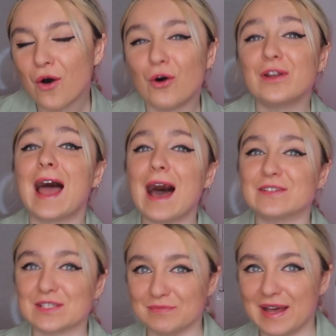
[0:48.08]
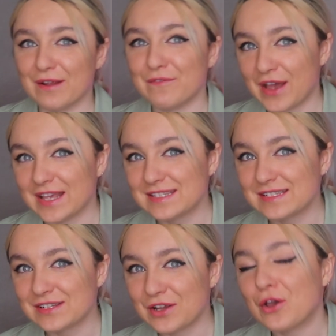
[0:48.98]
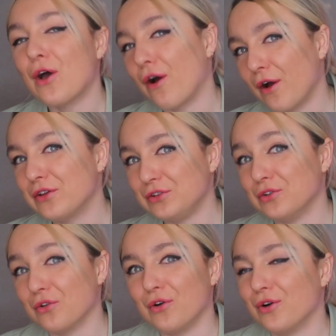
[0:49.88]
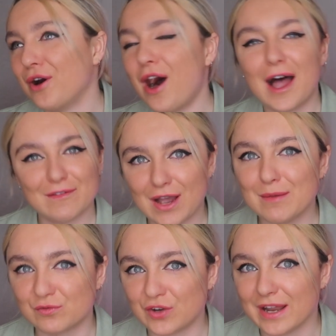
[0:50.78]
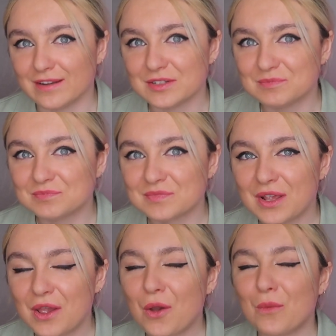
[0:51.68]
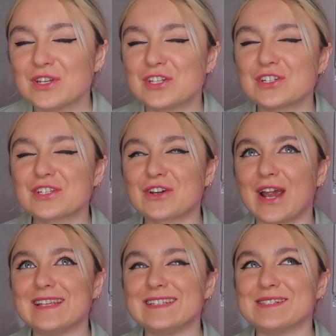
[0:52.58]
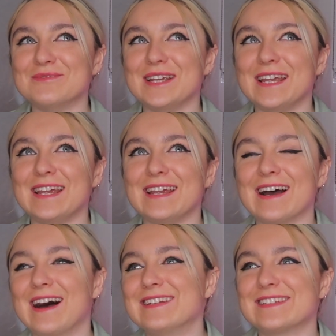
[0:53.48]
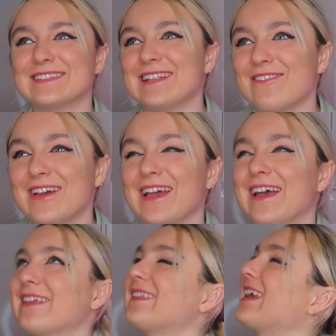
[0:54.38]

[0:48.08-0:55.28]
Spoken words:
on how to manifest your high vibe friend, which is just crazy to me. I just love it.